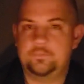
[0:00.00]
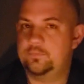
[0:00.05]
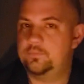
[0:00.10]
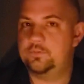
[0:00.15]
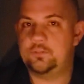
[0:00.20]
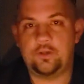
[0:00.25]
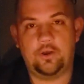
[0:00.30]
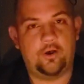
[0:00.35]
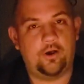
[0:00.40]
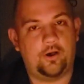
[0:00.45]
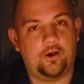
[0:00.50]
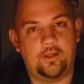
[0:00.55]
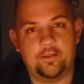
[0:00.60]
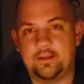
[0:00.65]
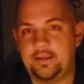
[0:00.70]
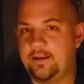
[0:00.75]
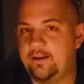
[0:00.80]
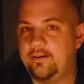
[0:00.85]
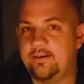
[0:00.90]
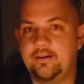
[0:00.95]
It's all
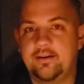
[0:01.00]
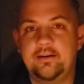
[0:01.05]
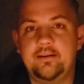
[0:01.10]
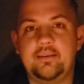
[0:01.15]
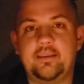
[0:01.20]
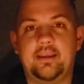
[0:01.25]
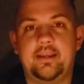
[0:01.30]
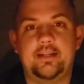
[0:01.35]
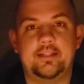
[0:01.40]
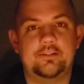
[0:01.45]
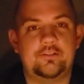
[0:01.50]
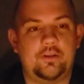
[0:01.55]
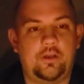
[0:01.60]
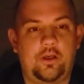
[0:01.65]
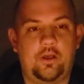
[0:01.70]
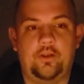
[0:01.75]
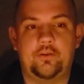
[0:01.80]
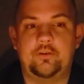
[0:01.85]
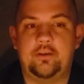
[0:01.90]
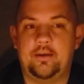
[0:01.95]
here. And it's
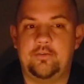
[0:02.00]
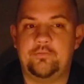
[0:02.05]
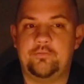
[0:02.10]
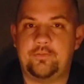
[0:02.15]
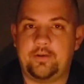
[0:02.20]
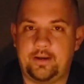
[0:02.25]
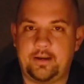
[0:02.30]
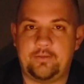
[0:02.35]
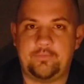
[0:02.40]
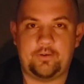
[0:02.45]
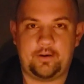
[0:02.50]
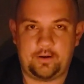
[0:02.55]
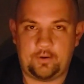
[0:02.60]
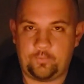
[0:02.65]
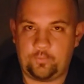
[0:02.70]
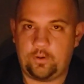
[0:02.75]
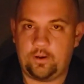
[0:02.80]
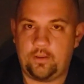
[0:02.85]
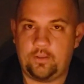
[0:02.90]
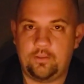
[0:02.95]
all done very, very
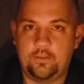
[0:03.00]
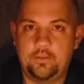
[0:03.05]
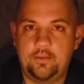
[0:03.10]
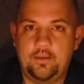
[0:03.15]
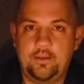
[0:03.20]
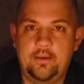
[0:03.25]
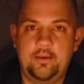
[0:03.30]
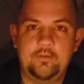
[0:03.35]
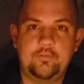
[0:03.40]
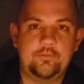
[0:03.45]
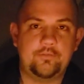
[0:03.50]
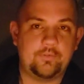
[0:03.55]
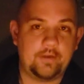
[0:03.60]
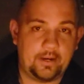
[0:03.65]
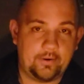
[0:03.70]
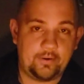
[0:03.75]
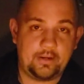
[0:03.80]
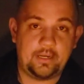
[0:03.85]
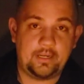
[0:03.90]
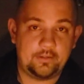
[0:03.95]
well.
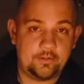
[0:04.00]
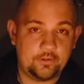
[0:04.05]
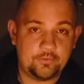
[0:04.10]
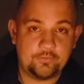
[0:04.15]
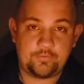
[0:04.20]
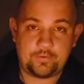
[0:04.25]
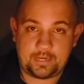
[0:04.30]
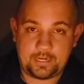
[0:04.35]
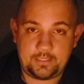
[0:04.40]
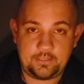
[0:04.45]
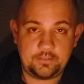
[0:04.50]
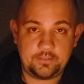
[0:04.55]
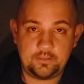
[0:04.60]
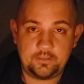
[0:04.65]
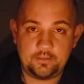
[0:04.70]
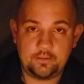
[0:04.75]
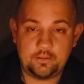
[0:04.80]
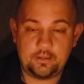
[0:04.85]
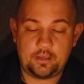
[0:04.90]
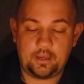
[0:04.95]
Very in your face.